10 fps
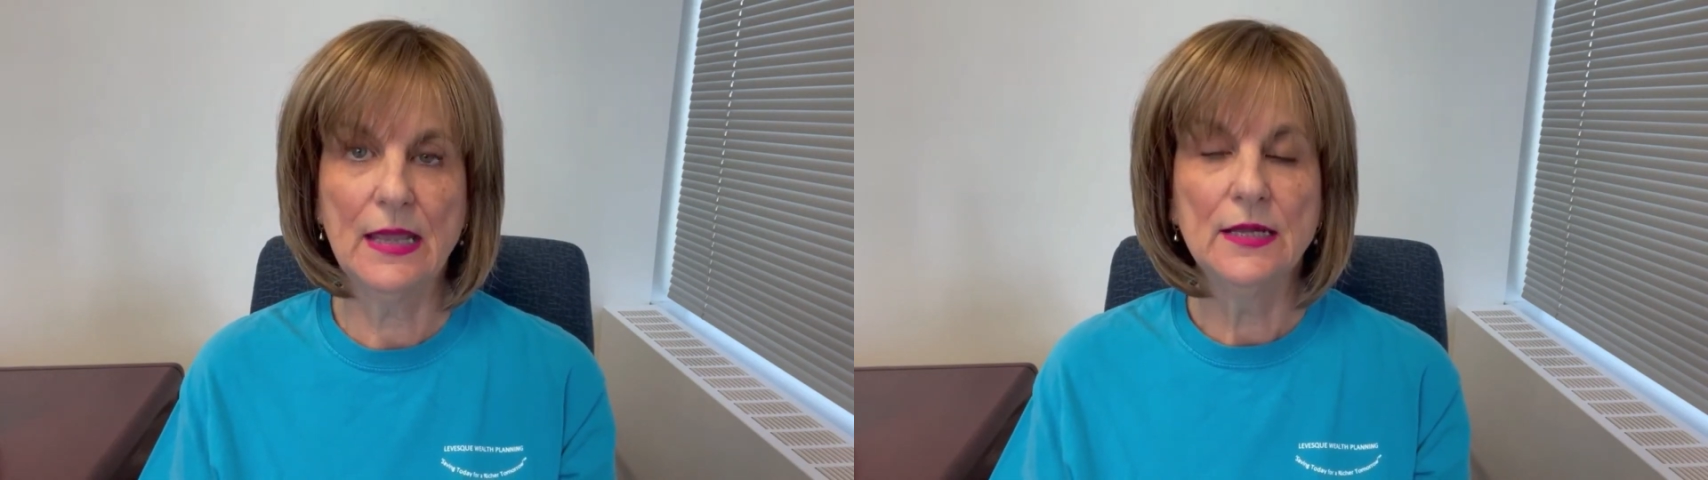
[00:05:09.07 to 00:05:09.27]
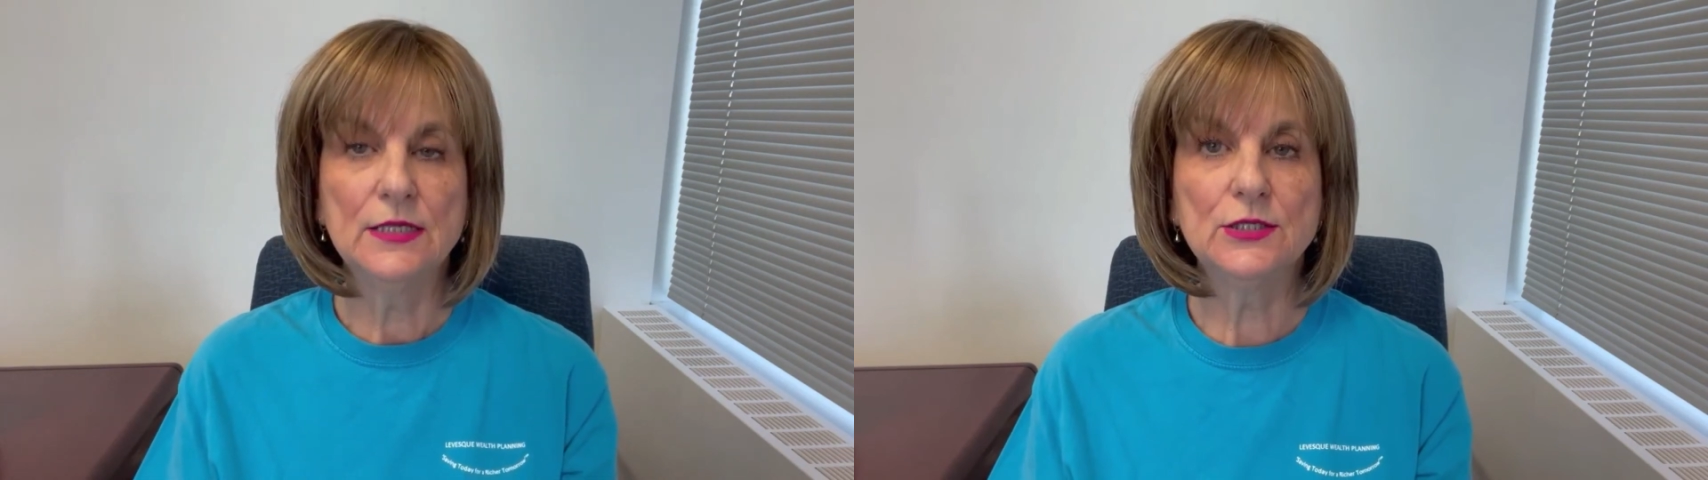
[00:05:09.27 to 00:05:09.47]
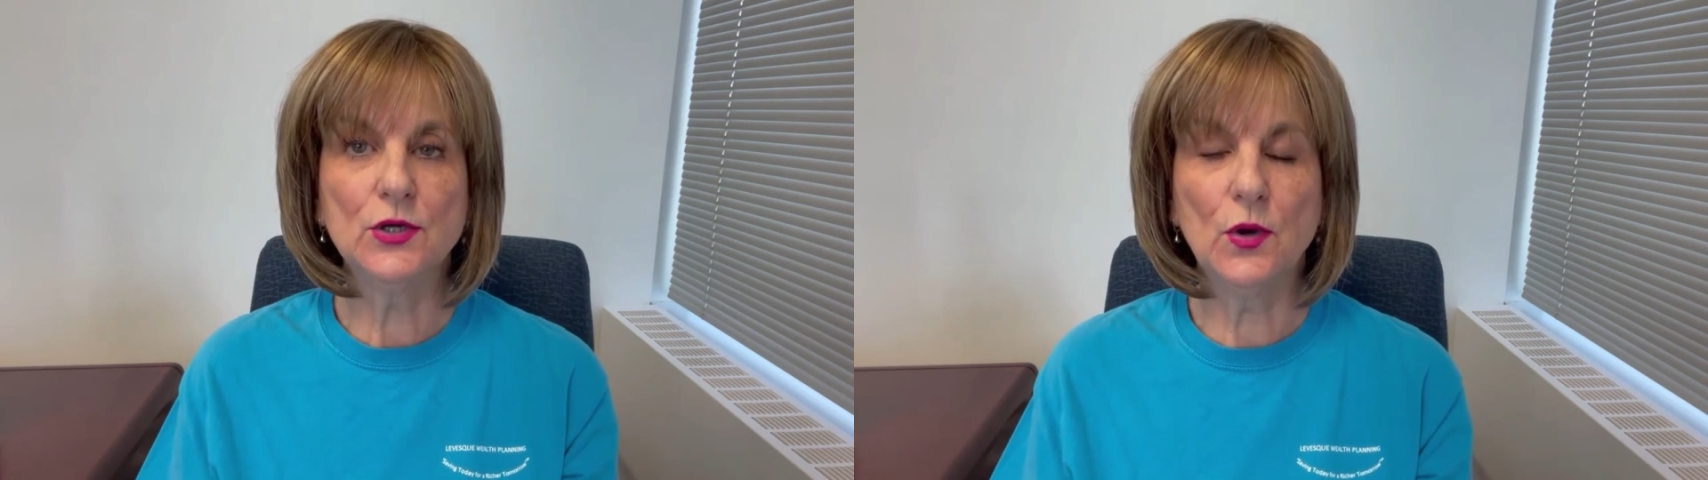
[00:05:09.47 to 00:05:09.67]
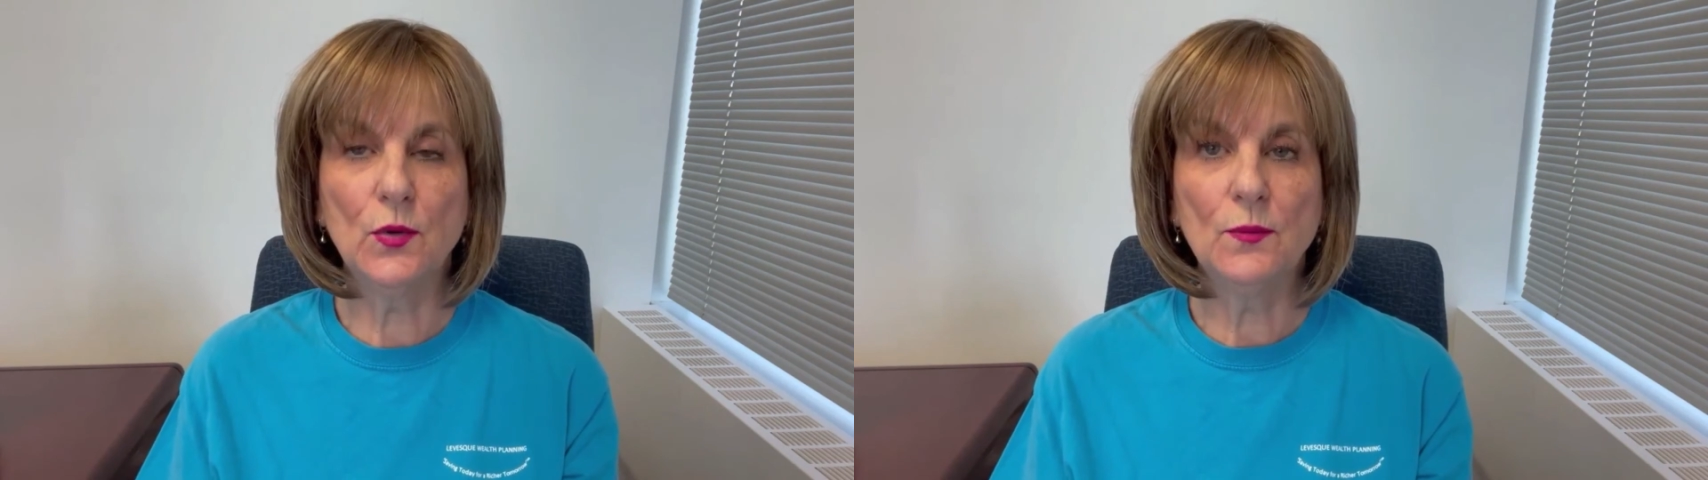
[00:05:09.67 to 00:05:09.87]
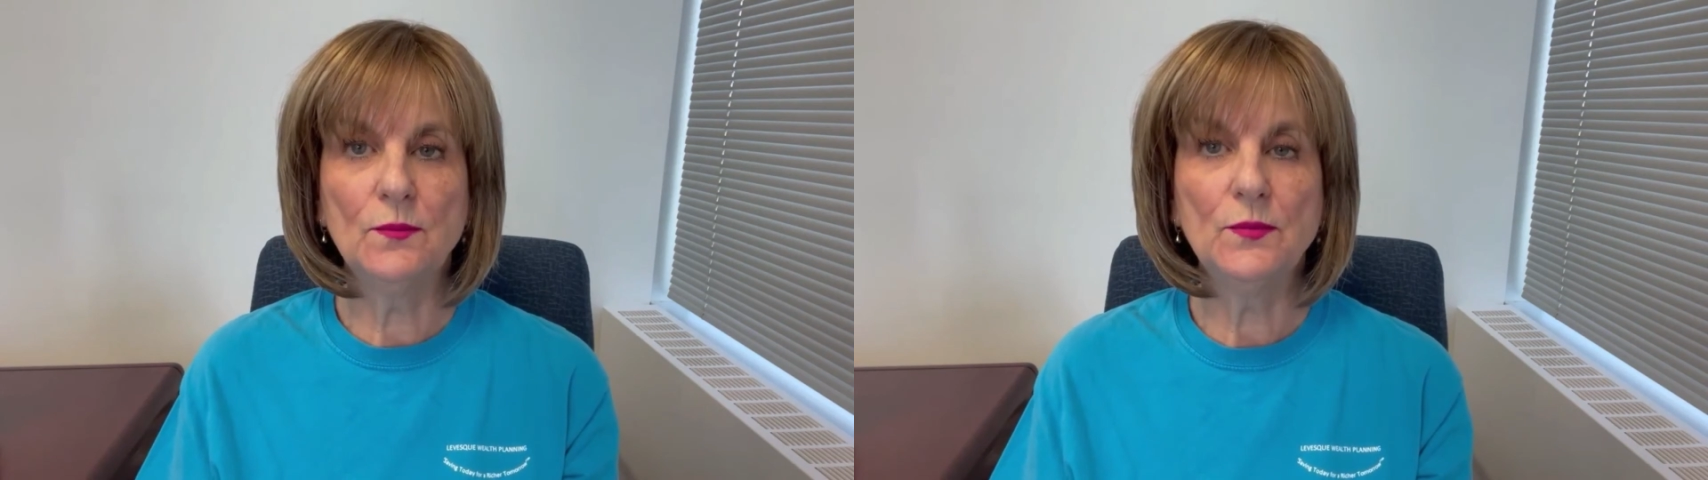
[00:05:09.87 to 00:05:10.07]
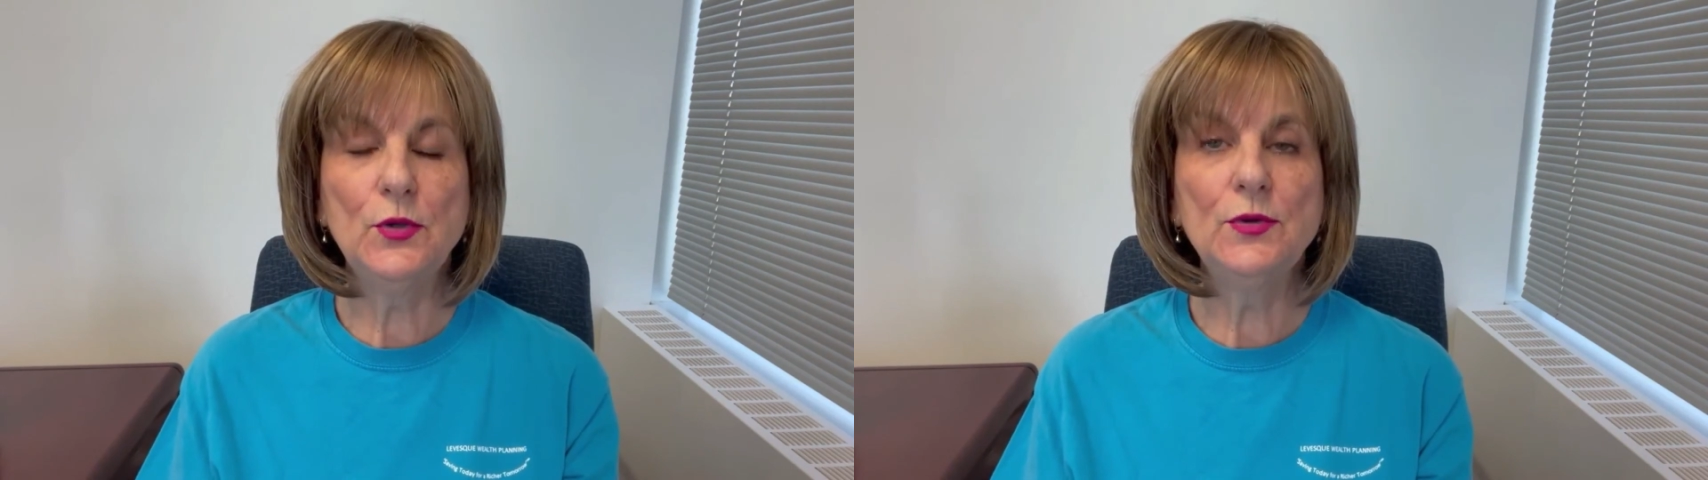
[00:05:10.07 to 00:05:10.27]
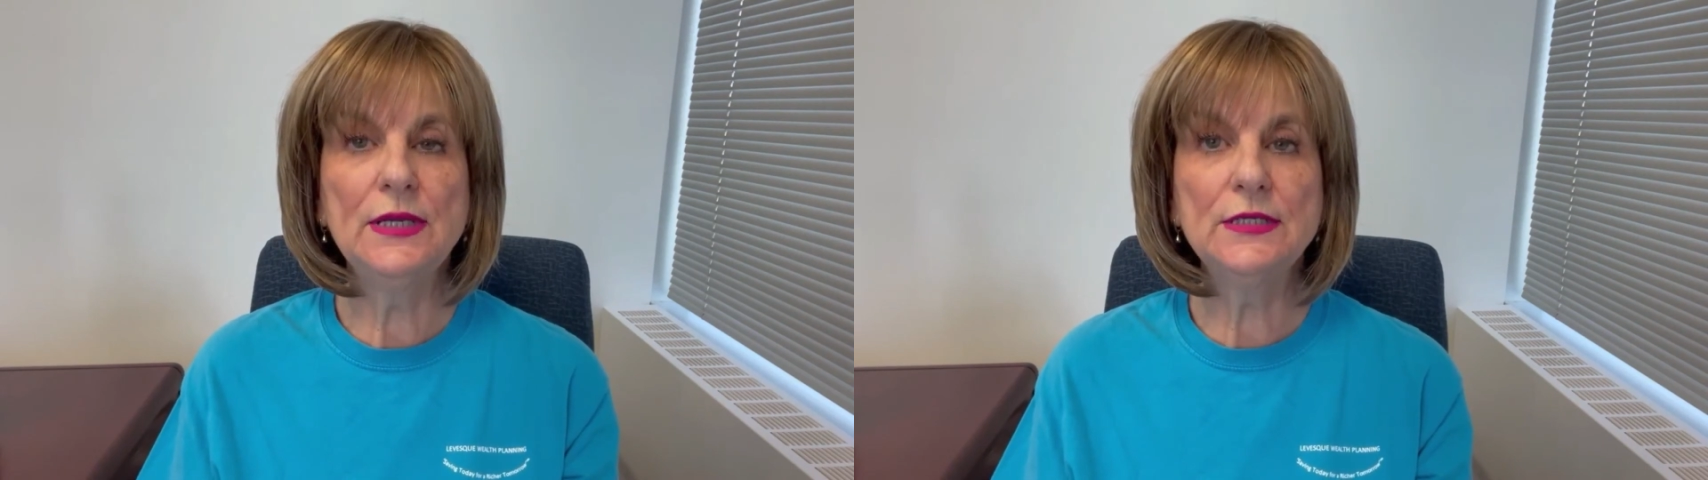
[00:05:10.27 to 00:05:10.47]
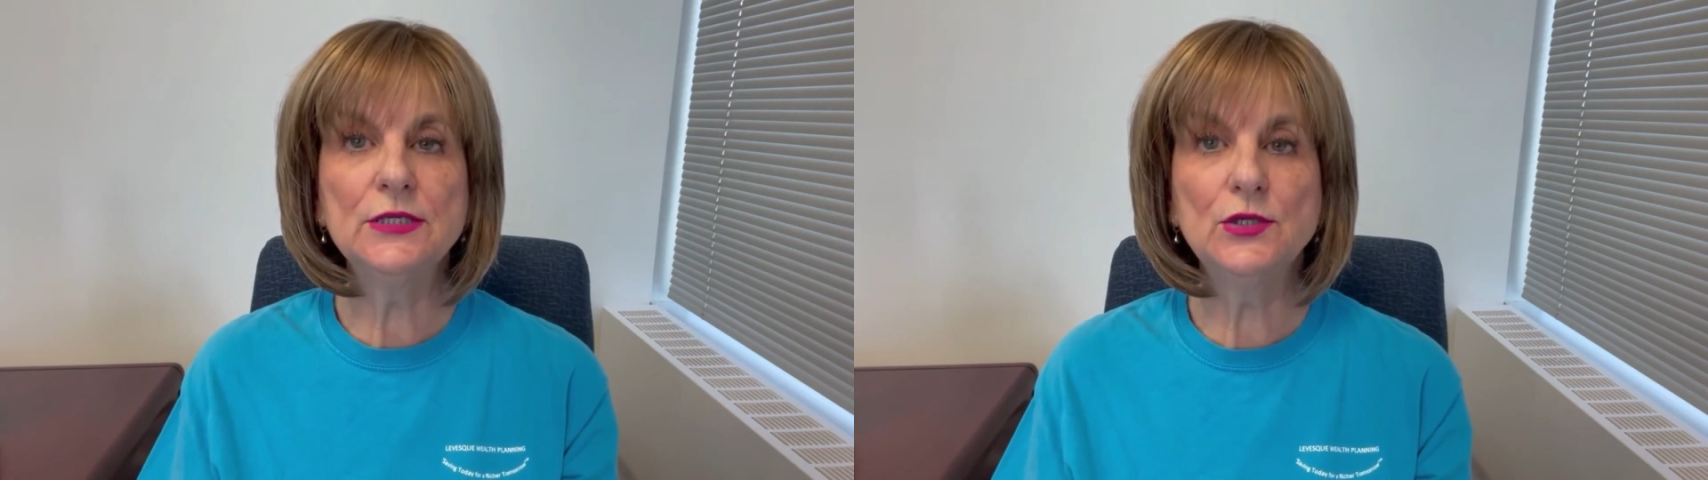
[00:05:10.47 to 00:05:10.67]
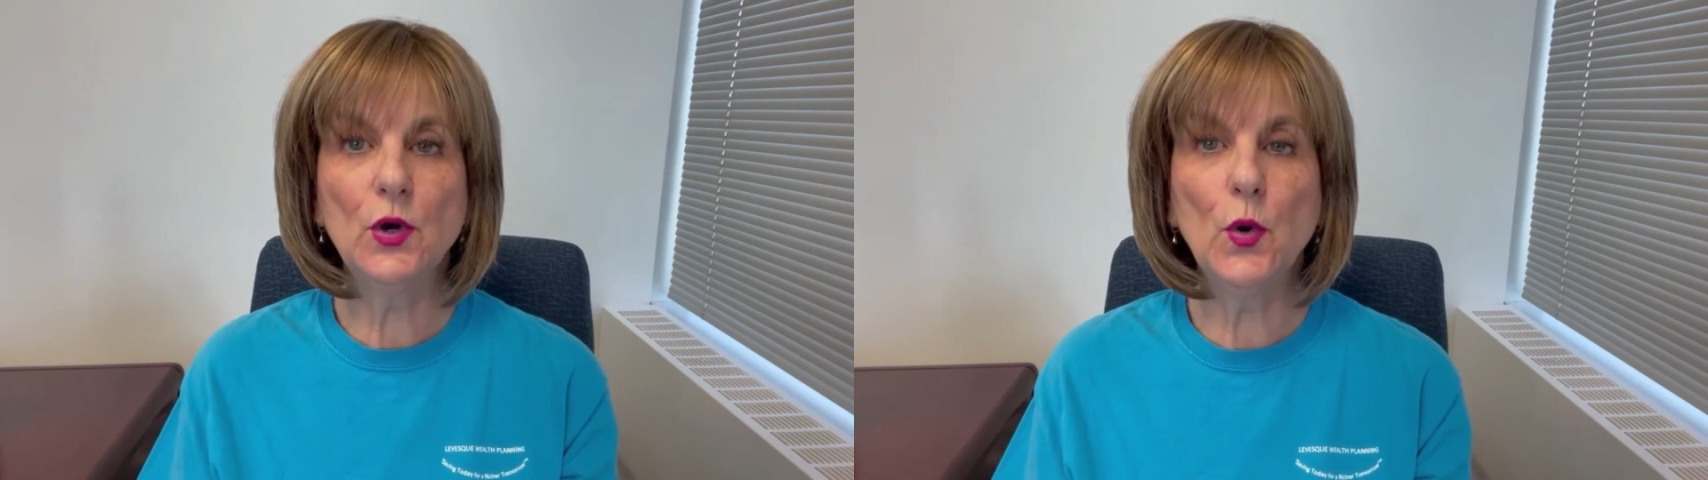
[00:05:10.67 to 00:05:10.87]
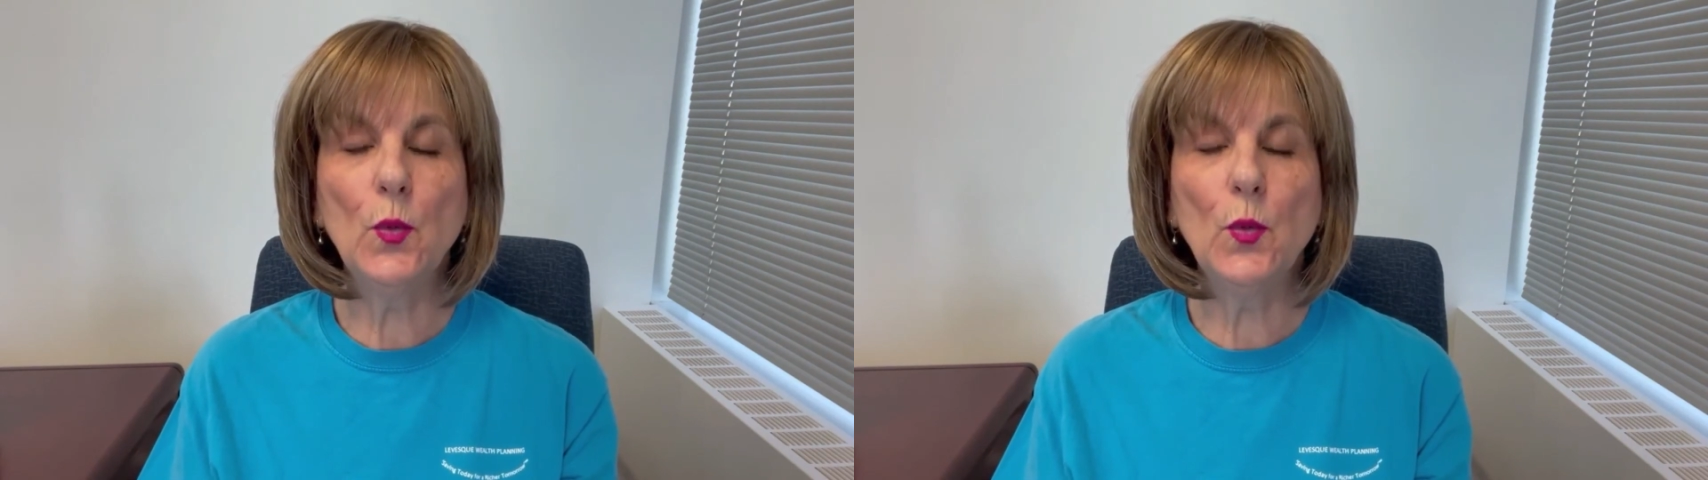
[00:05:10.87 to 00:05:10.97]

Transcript: So you need to know